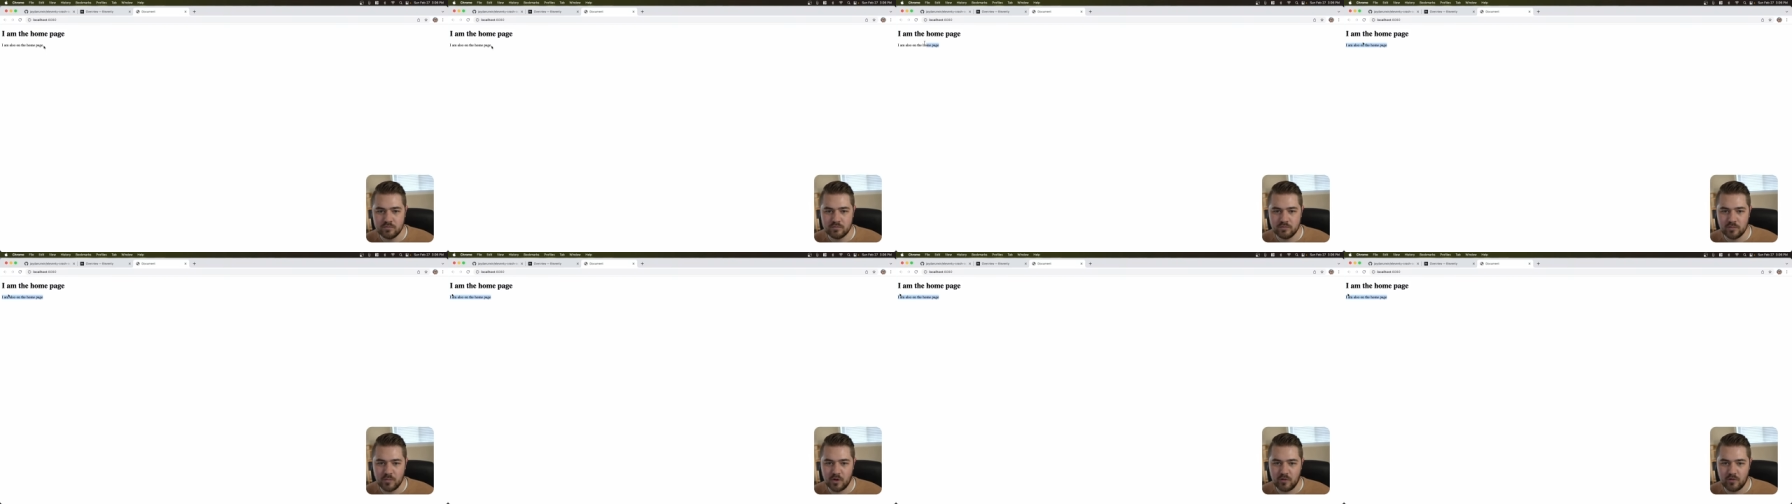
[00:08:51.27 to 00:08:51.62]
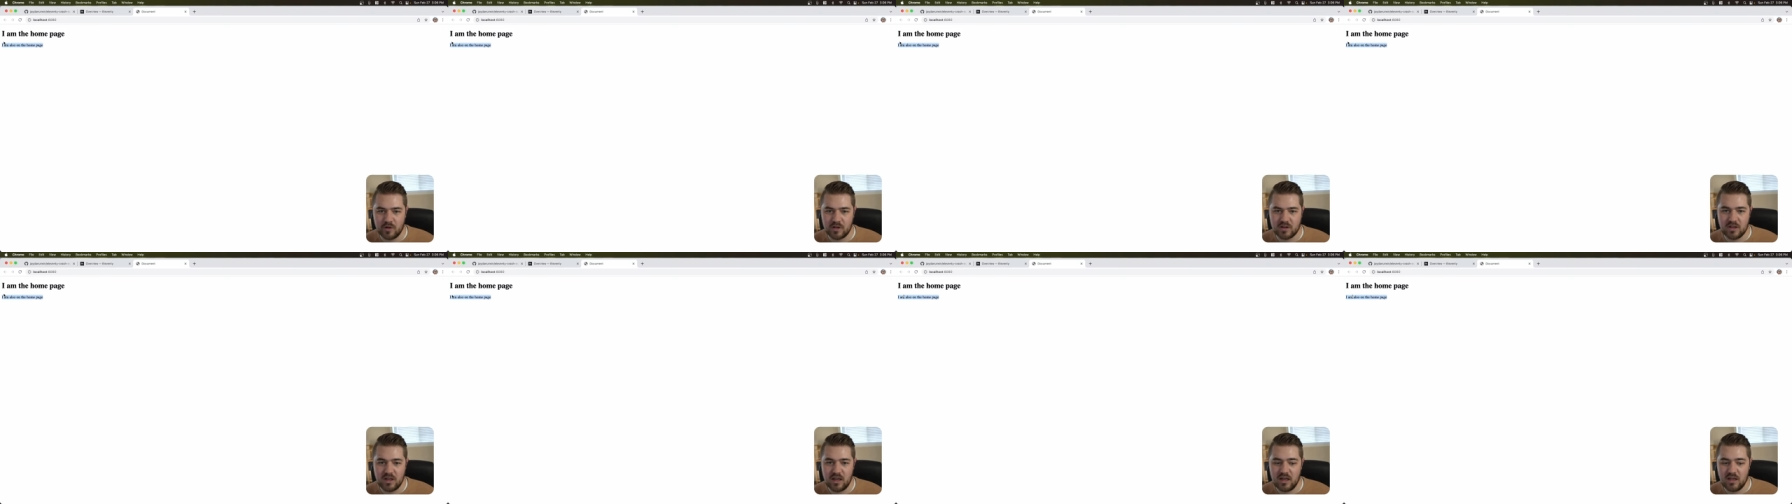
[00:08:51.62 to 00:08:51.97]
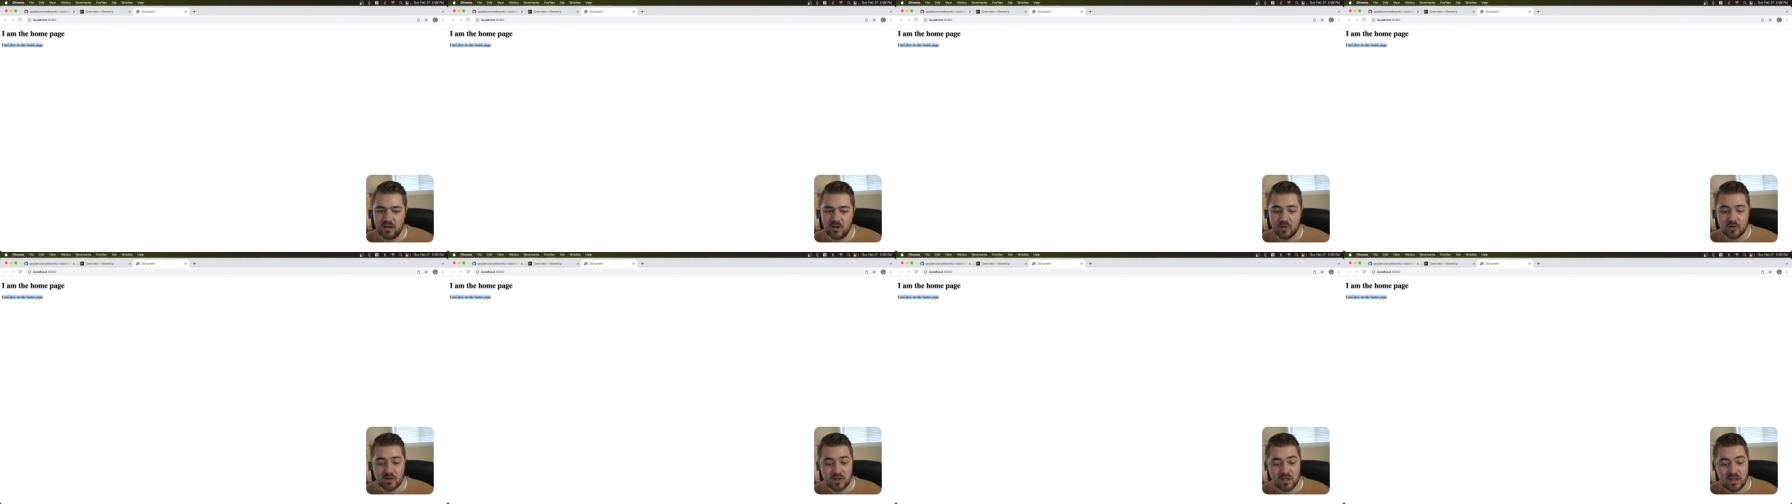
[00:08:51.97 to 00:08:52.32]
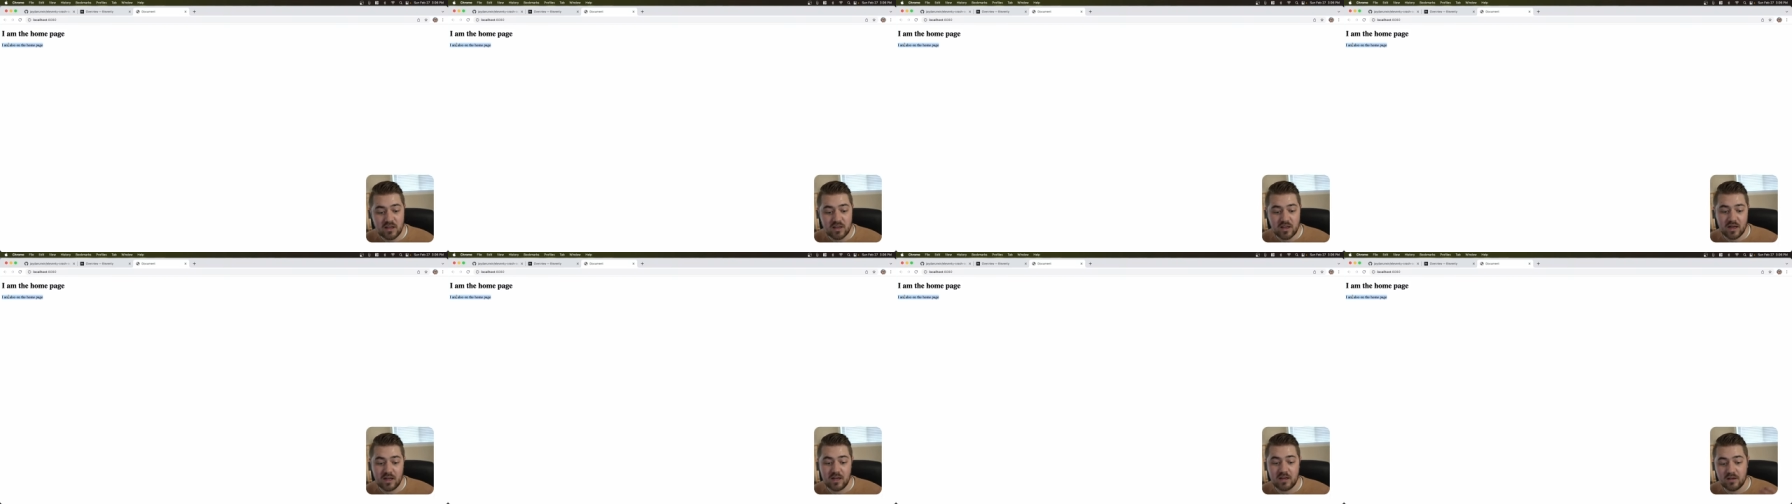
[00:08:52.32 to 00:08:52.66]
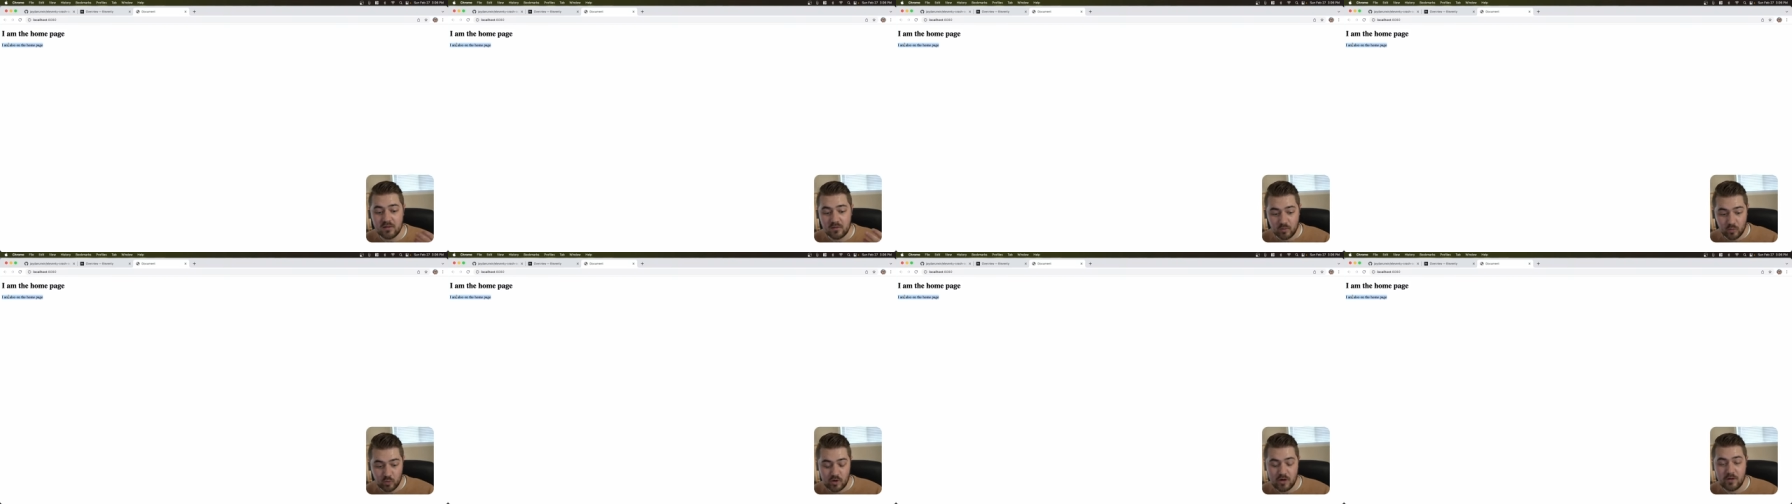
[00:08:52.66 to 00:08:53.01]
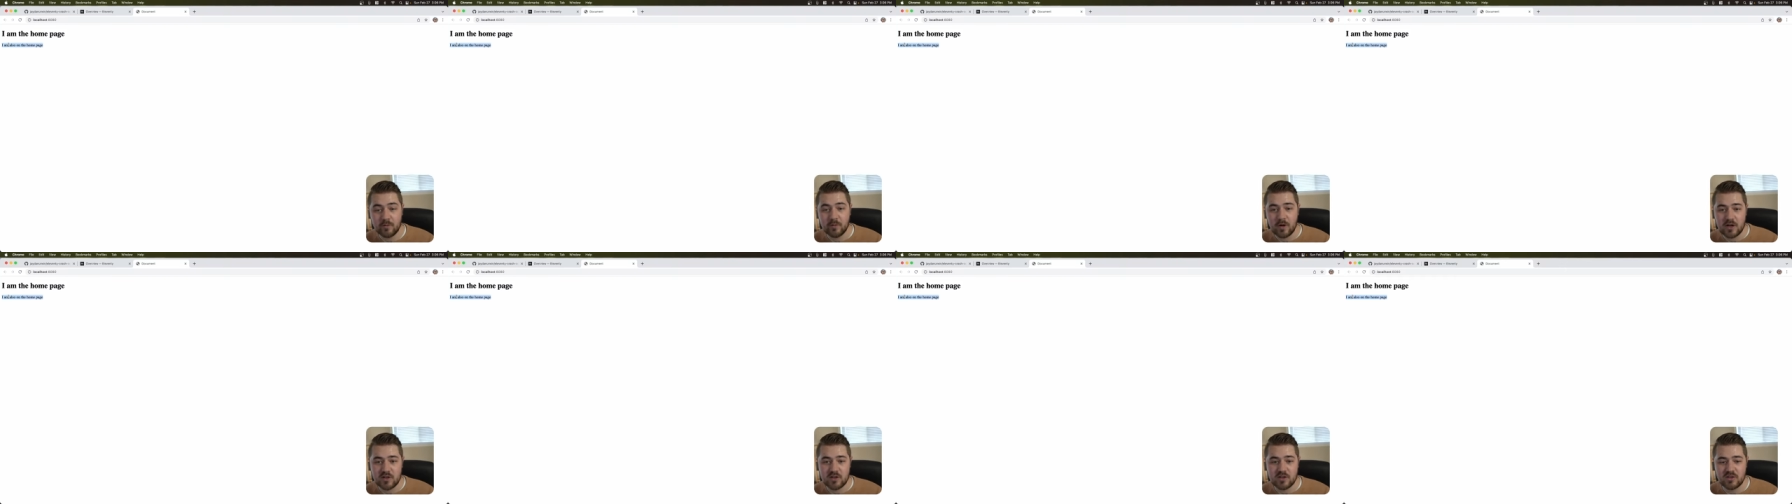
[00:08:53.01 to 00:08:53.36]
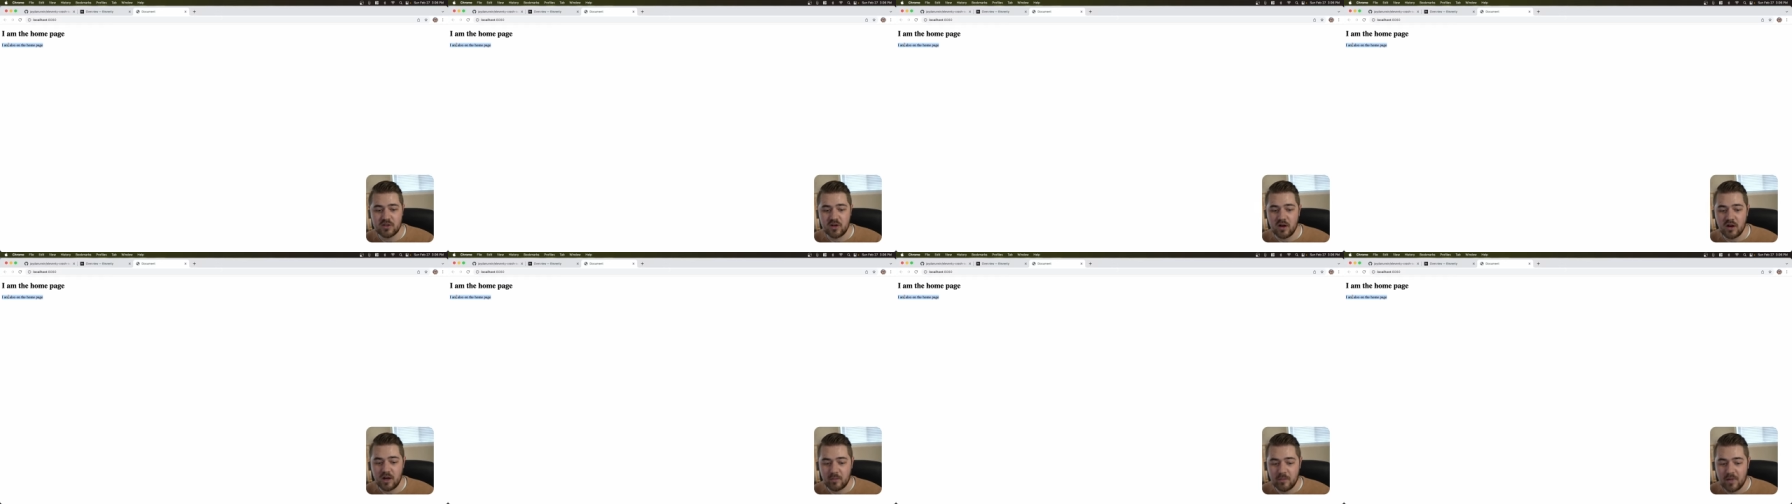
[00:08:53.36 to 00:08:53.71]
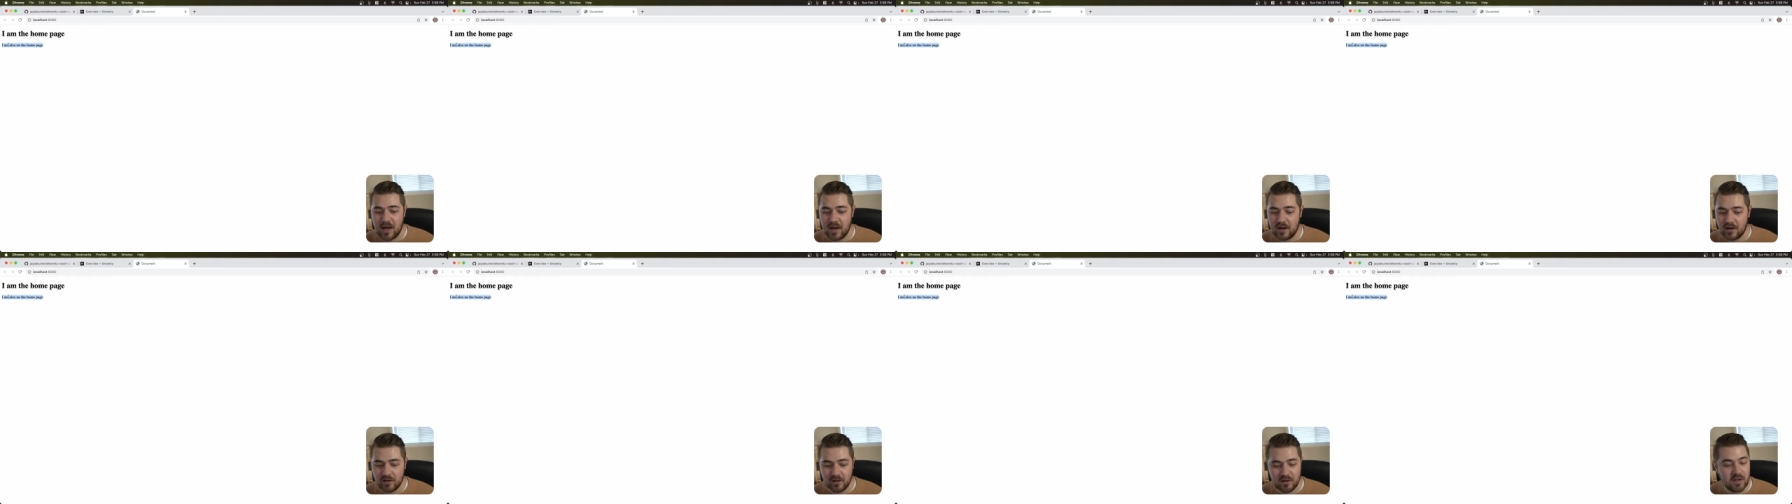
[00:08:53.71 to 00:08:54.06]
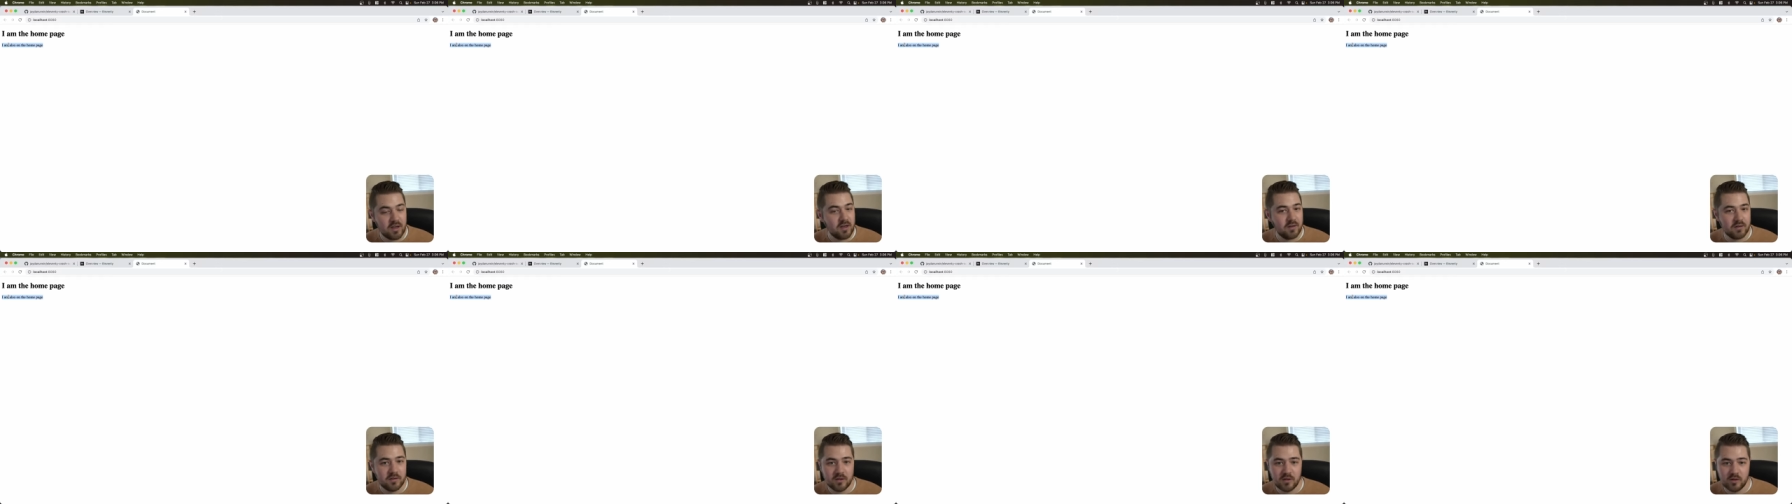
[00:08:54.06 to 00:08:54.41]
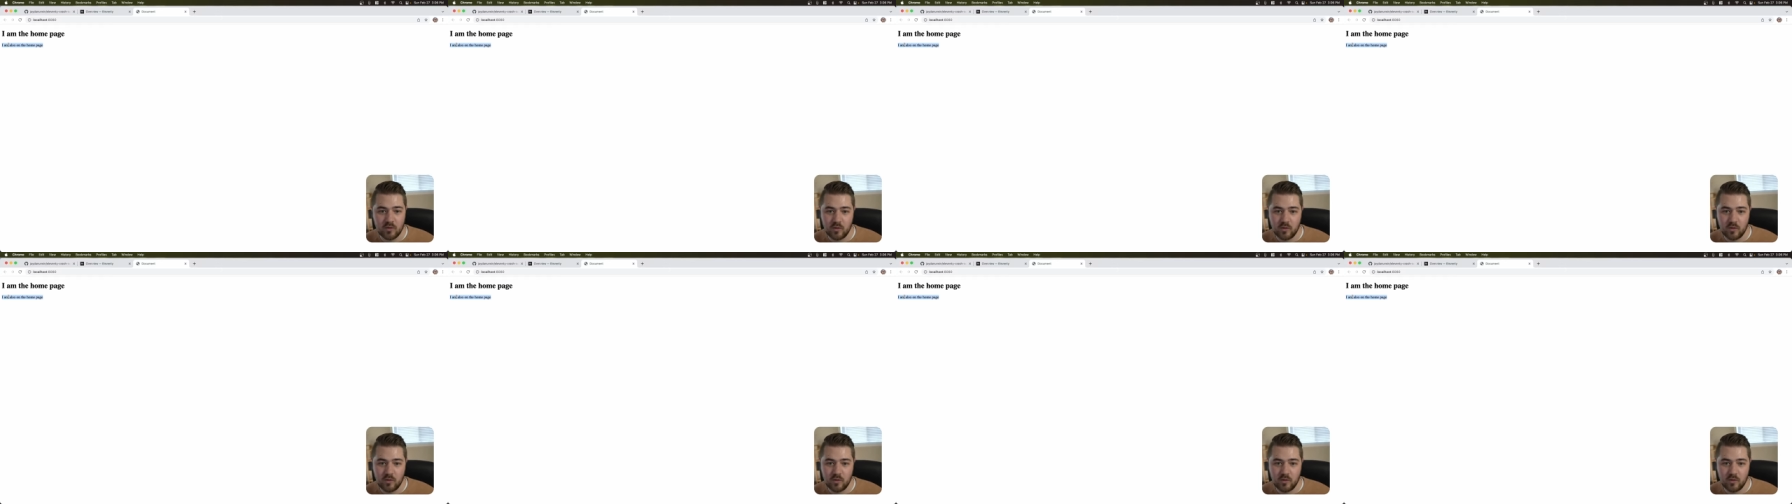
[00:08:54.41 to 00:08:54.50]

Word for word: Perfect. And you'll see that it refreshes automatically,